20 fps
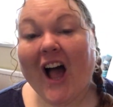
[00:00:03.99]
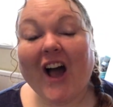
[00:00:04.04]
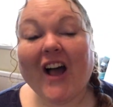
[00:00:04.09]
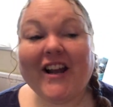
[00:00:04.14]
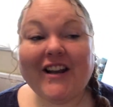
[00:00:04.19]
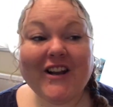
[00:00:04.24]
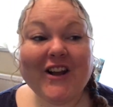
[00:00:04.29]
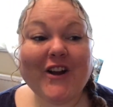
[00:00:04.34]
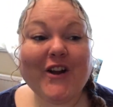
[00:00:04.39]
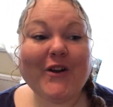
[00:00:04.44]

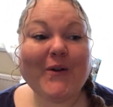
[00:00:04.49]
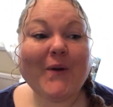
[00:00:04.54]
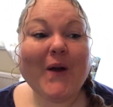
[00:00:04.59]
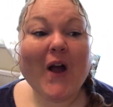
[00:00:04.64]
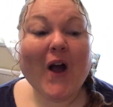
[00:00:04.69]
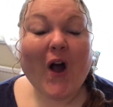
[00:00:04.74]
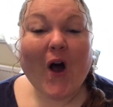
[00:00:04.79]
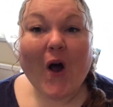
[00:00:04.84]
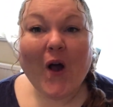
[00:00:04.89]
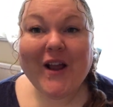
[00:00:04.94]
I know,
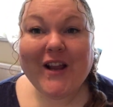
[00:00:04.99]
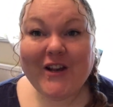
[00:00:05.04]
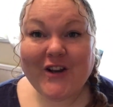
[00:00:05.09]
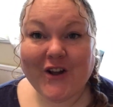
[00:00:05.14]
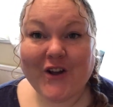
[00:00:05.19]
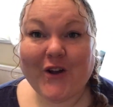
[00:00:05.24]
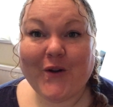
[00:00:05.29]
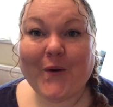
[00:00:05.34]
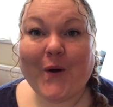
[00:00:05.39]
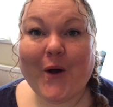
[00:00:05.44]
I
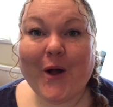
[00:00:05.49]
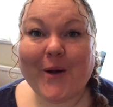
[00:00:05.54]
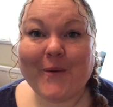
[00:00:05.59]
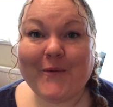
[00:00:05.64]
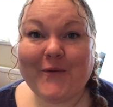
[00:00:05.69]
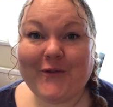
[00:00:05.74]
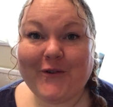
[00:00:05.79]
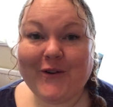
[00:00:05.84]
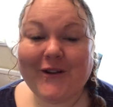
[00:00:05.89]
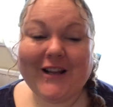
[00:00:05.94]

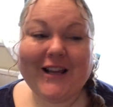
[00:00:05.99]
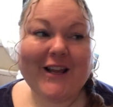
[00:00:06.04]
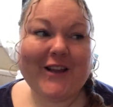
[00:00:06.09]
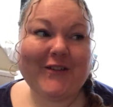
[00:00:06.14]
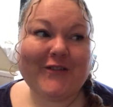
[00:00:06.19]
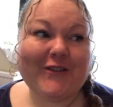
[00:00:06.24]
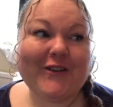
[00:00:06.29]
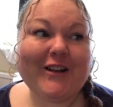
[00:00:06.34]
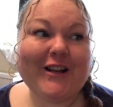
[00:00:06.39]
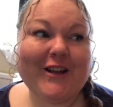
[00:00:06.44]
am
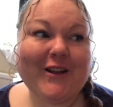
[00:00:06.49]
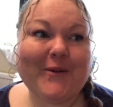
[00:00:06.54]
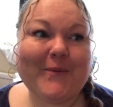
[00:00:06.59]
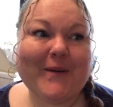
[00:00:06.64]
fully